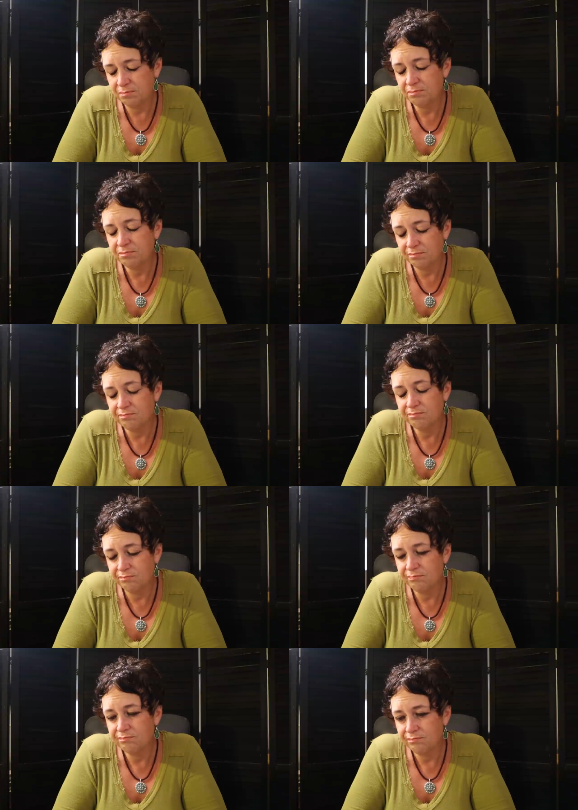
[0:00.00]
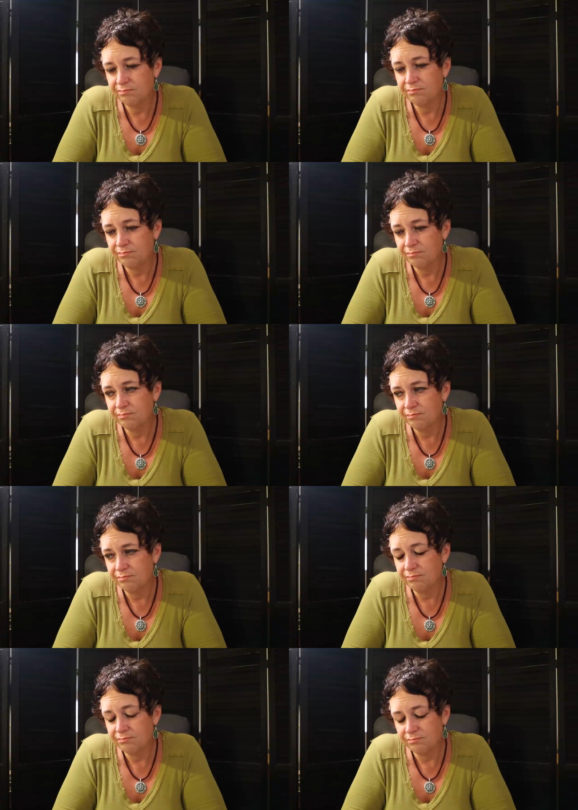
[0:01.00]

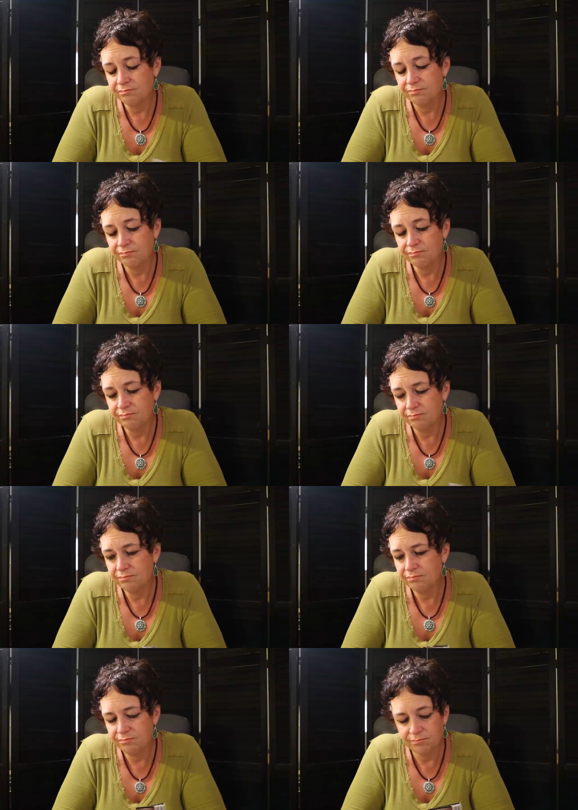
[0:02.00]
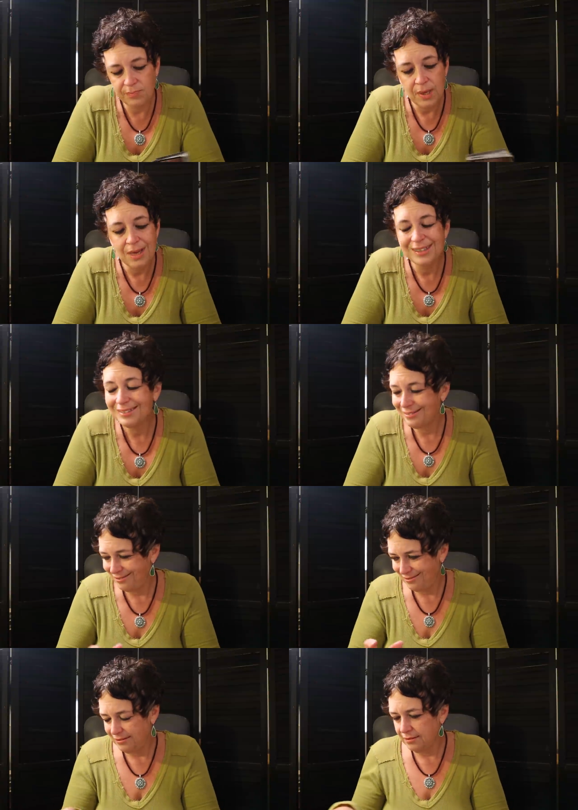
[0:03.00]

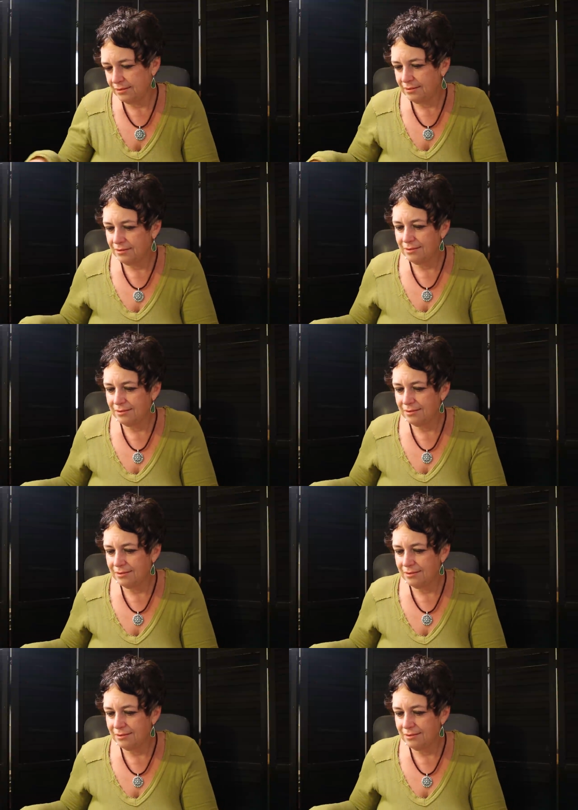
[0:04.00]
(no one is talking)